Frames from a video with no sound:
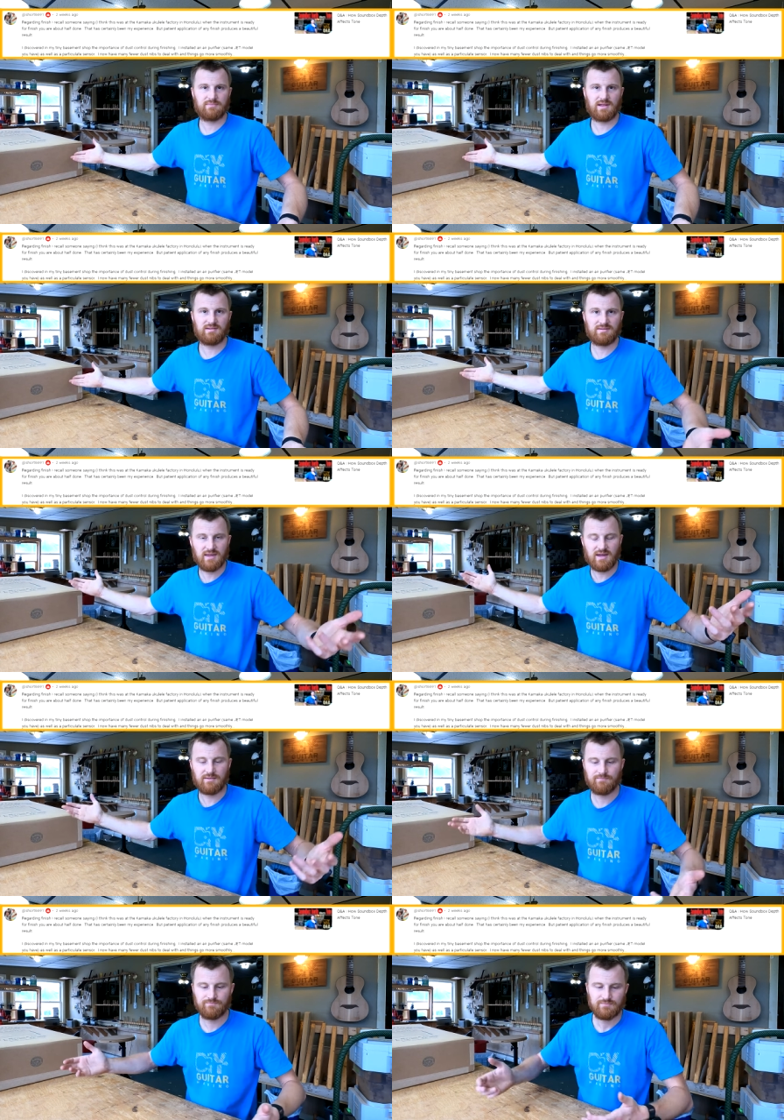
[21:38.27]
That's a
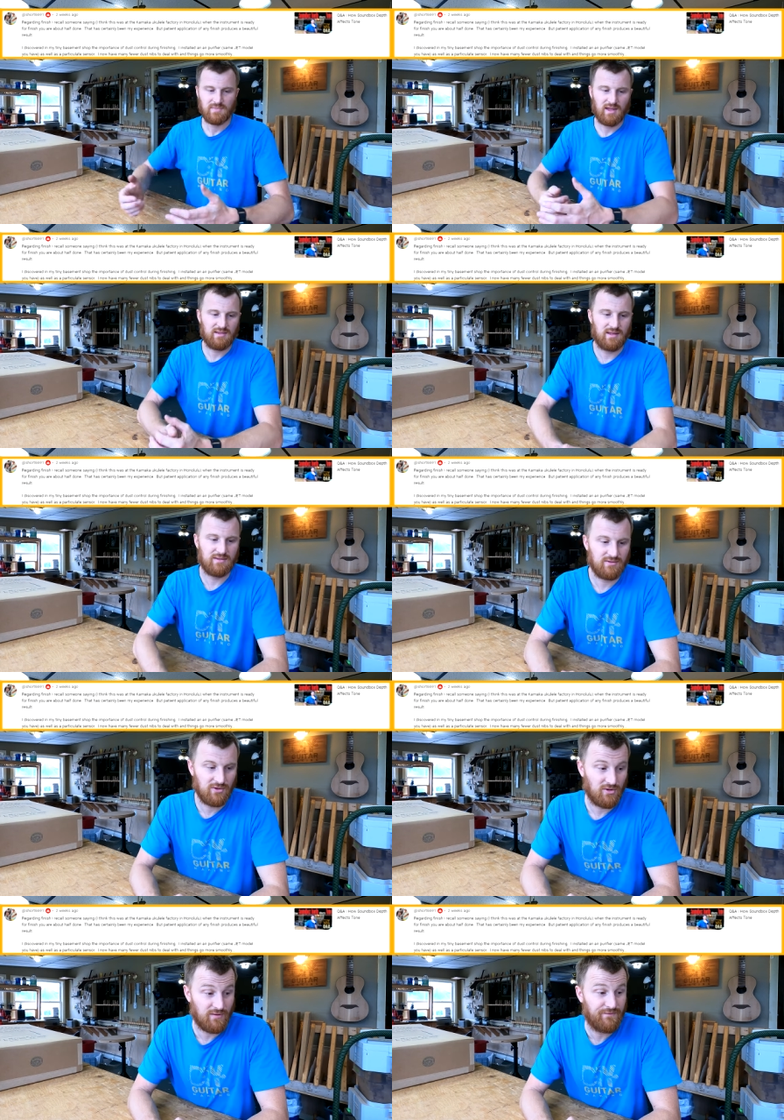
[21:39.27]
thing. And then, you
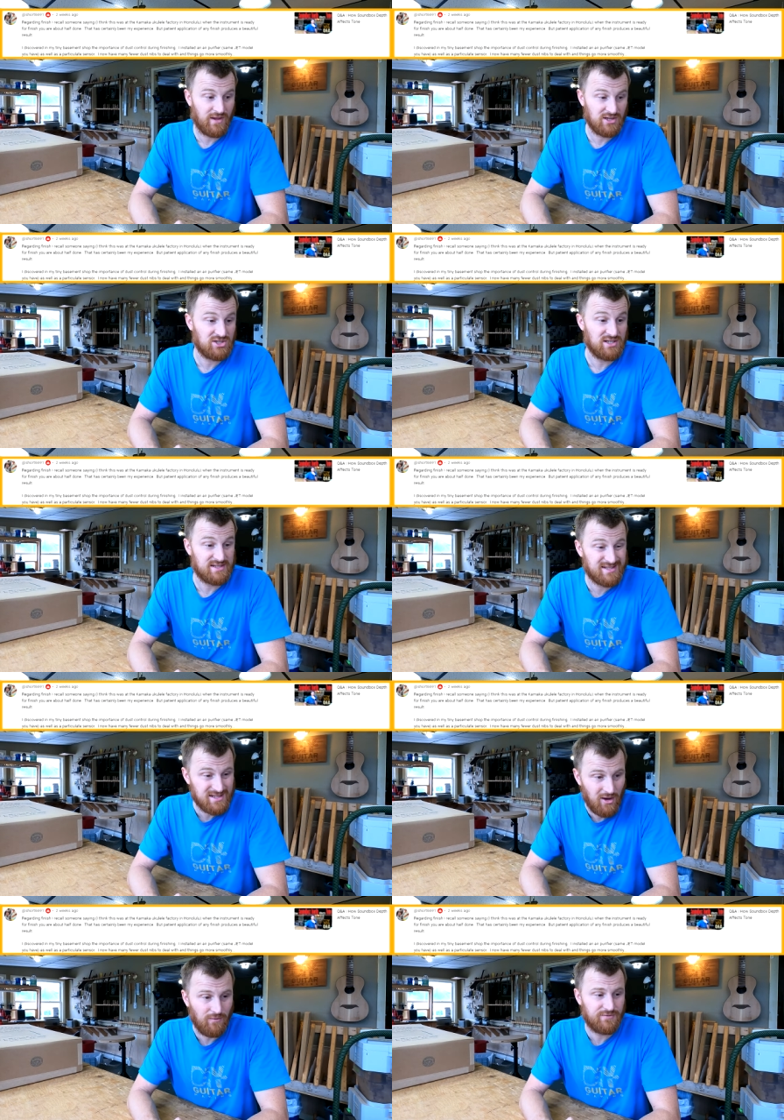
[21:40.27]
know, the finish
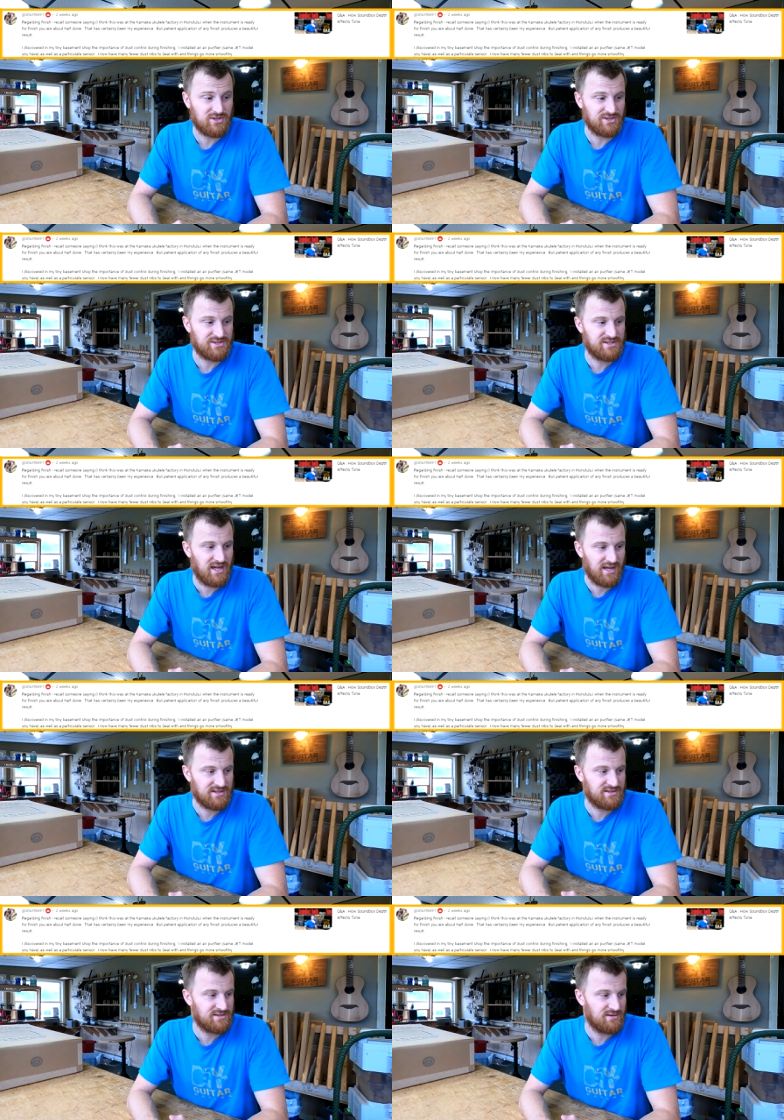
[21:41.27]
itself just
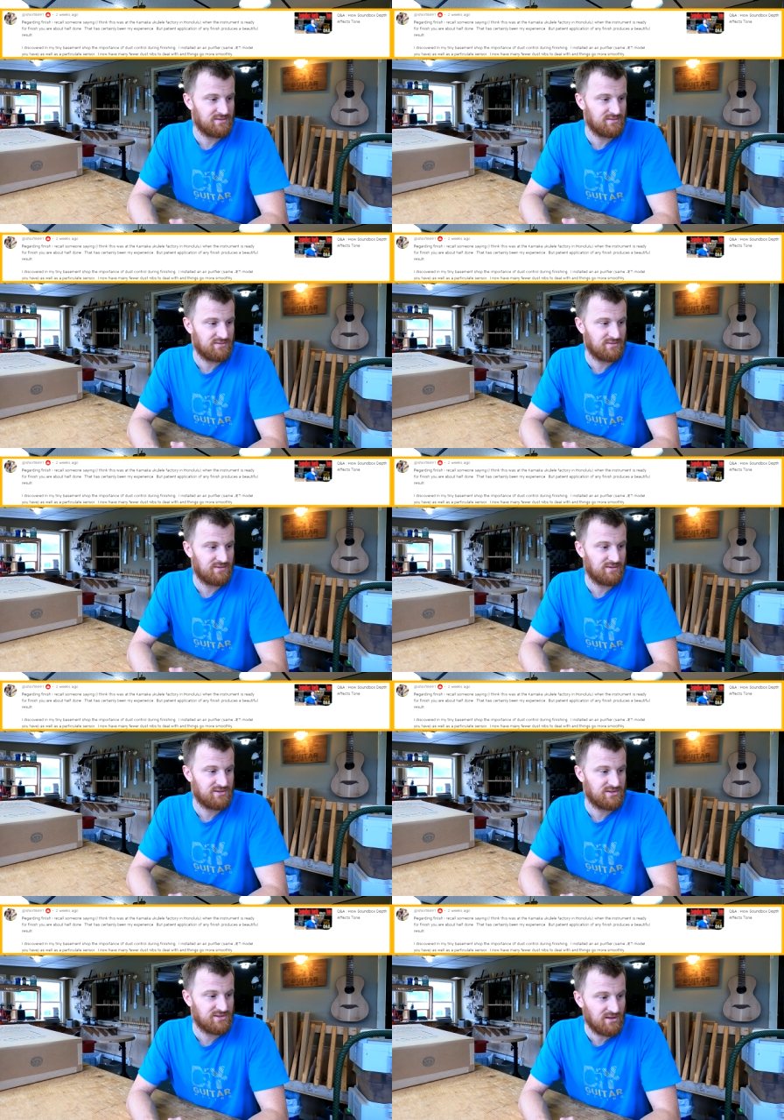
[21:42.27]
takes
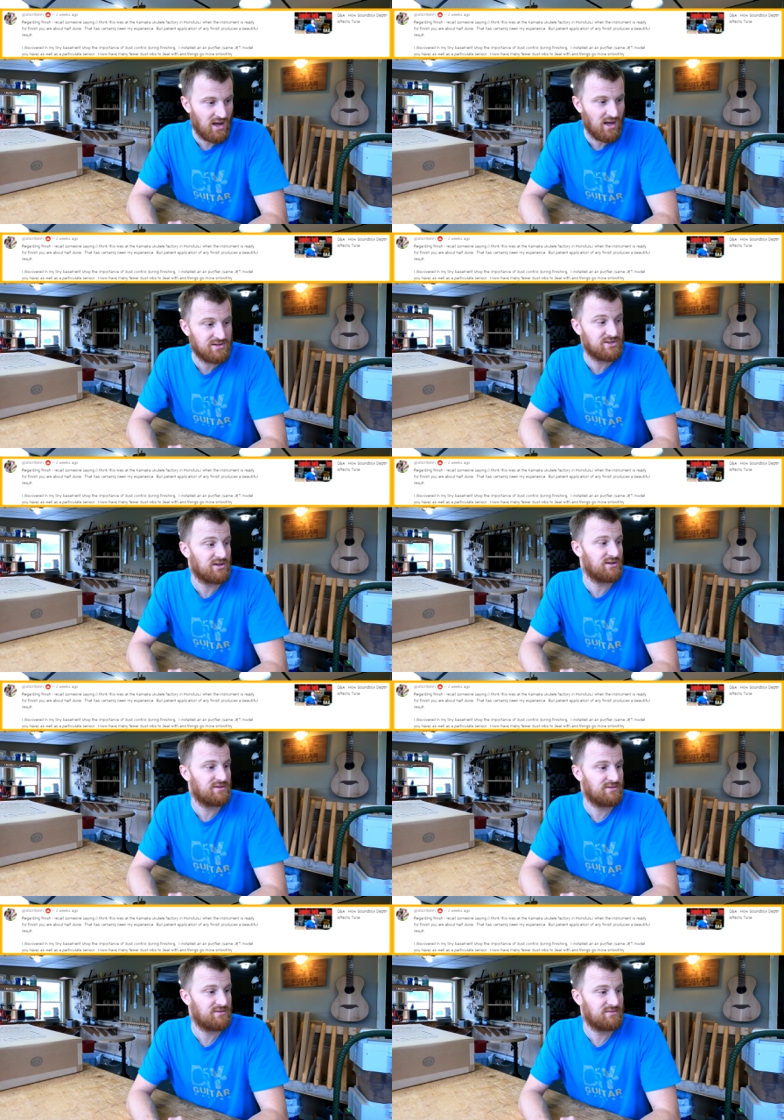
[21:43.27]
such a
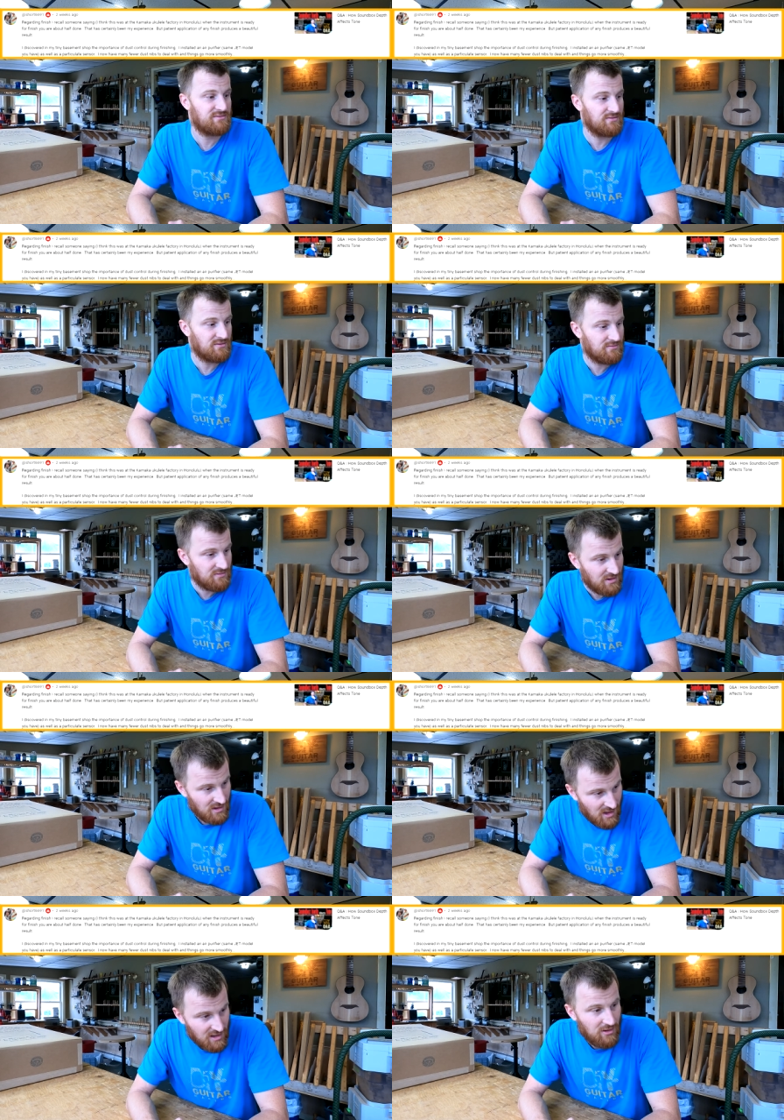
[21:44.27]

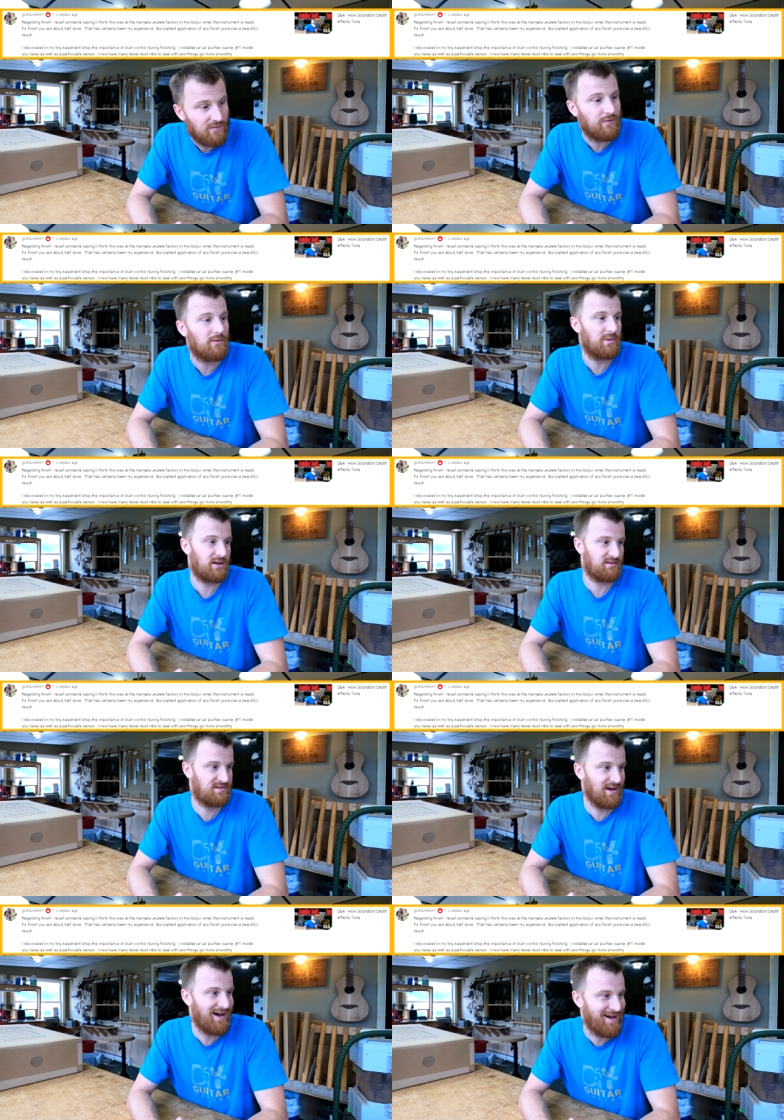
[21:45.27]
god-awful amount
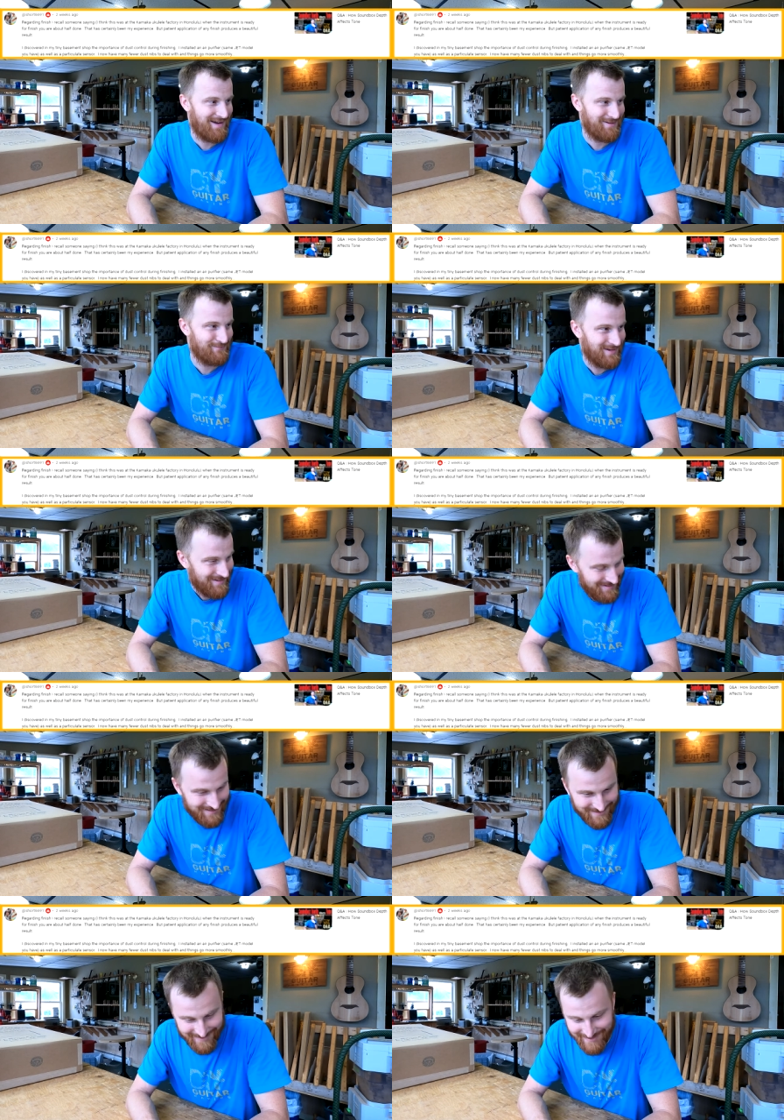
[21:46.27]
of time,
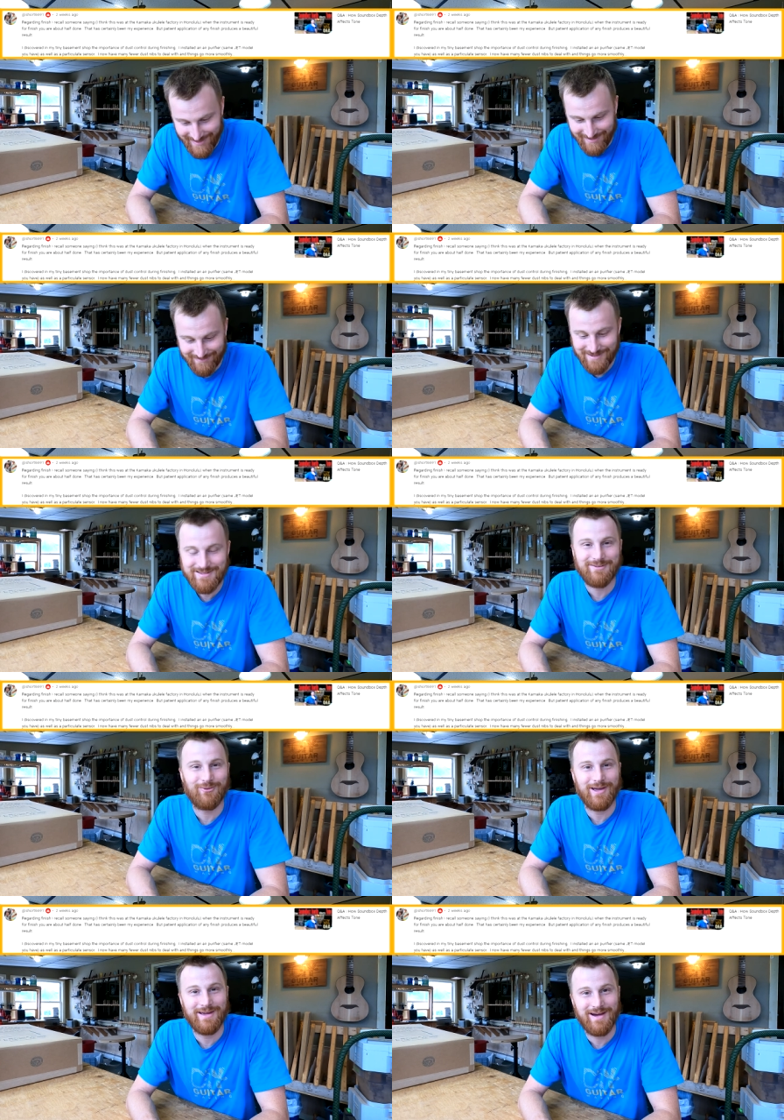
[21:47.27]
at least the
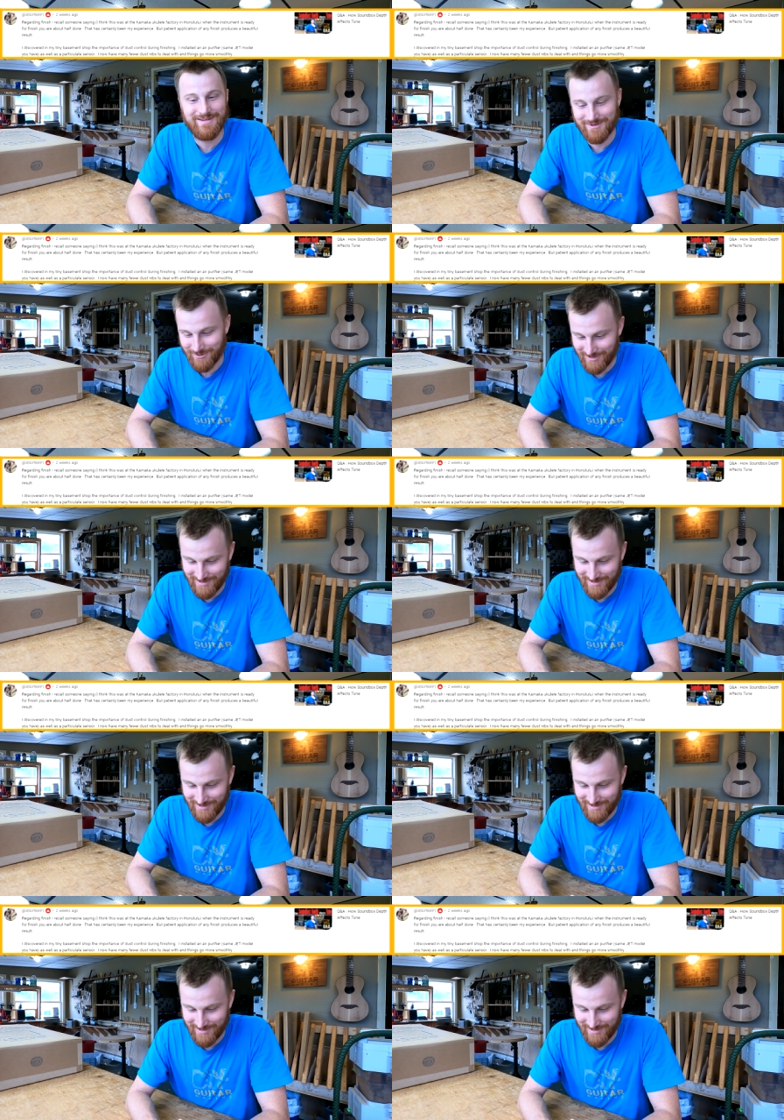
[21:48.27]
way I do it.